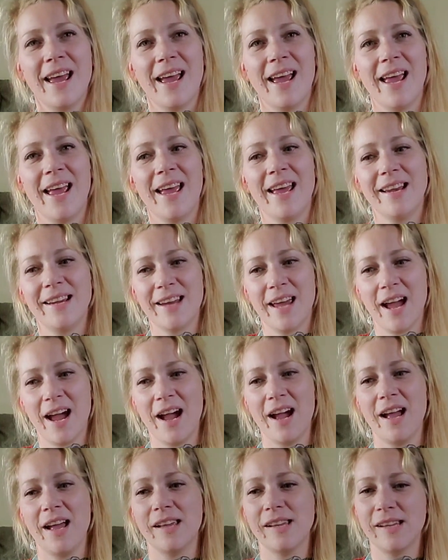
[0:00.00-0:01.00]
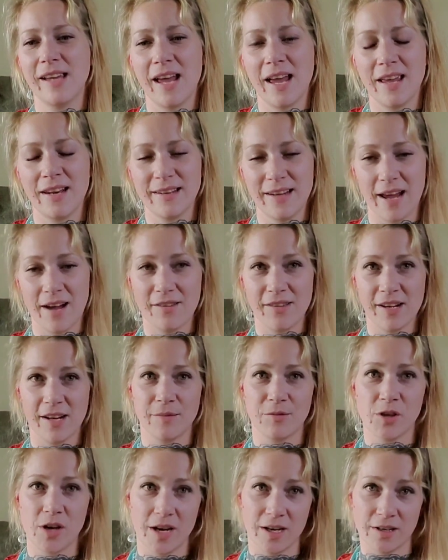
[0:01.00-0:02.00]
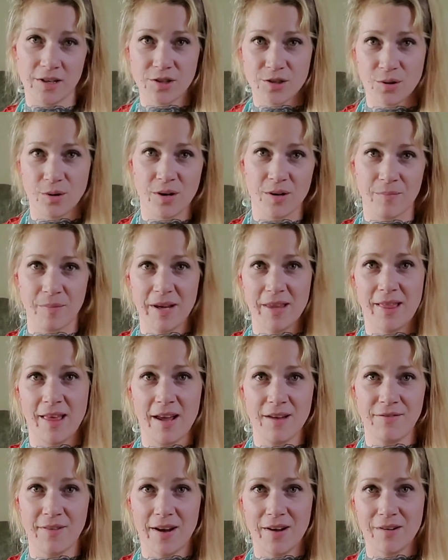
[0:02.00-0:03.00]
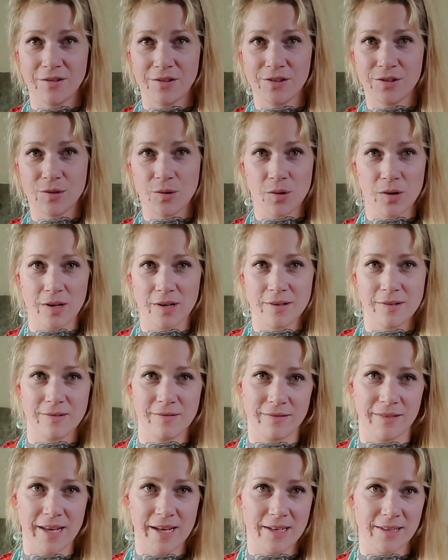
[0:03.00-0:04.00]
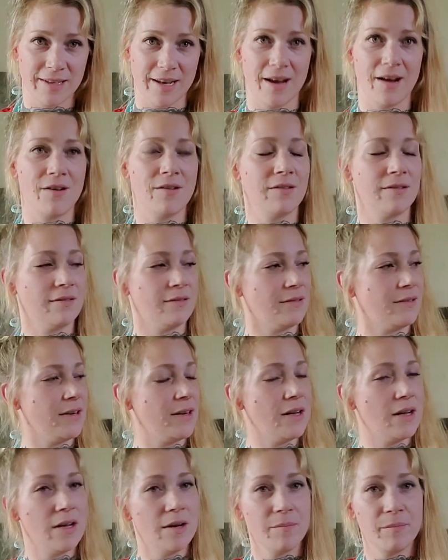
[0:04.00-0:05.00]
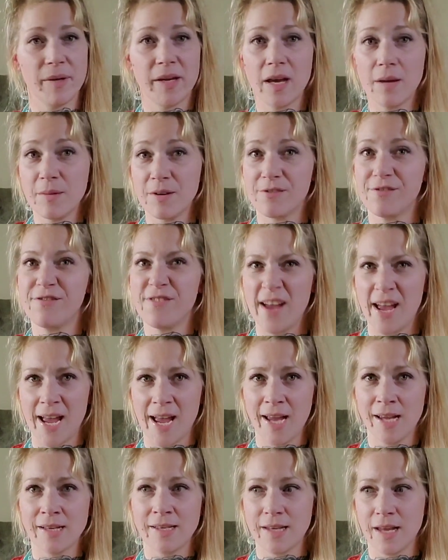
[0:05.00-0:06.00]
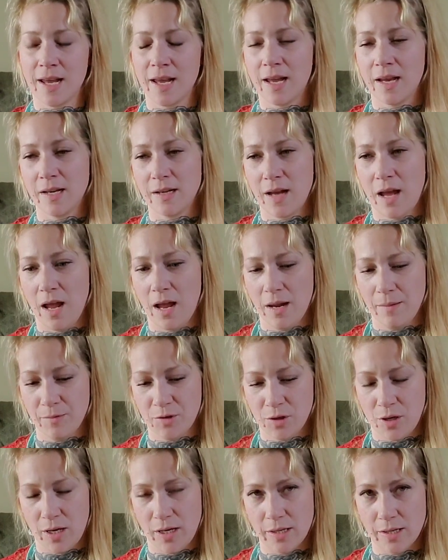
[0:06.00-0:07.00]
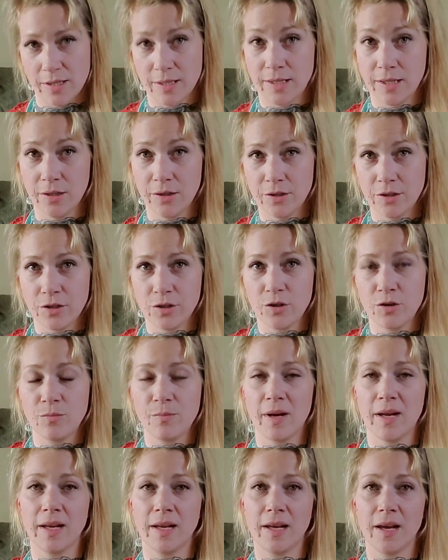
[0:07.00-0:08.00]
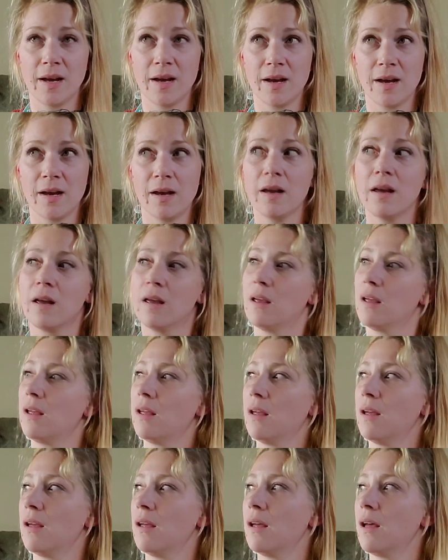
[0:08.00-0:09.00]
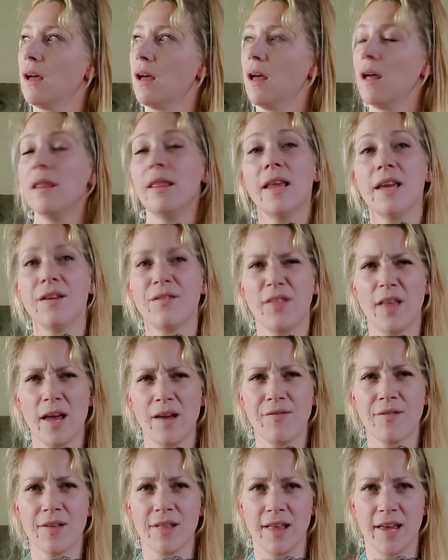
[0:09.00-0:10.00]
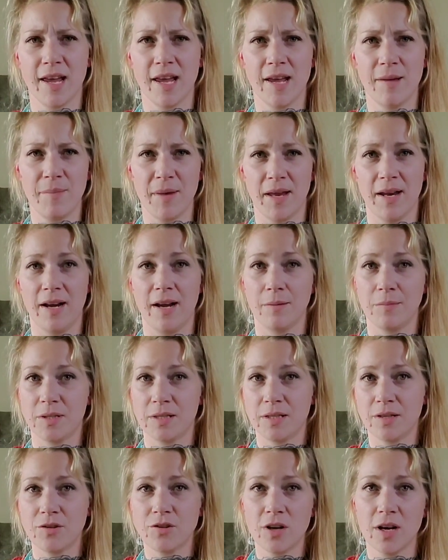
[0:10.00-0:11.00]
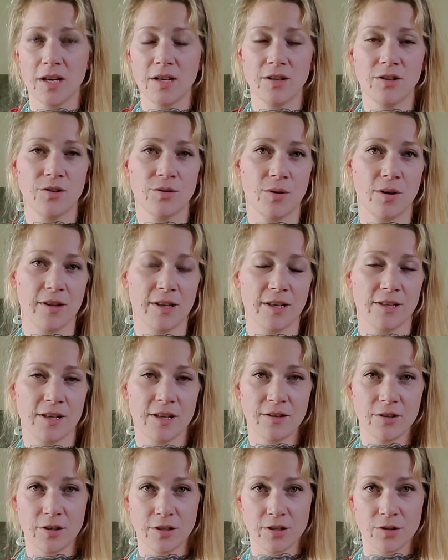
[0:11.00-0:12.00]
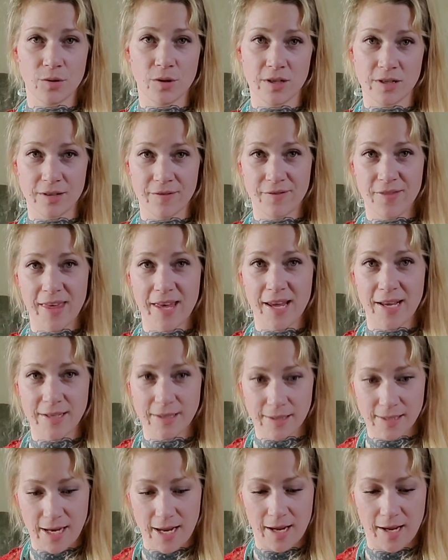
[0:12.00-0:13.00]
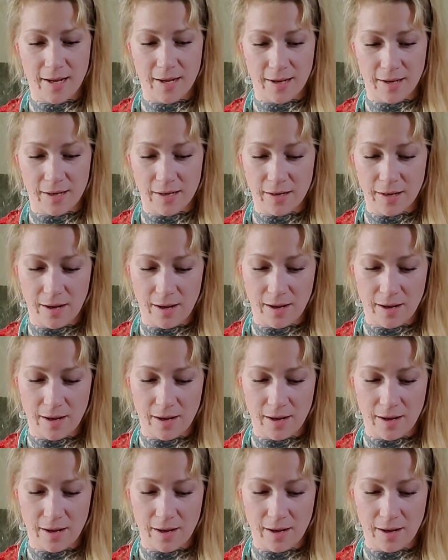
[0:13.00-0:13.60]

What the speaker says: And now that I'm trying to sort my life out and sort things out and become a fact, and I'm trying to still do my live life claim, and I'm still trying to do all these other sorts of things, and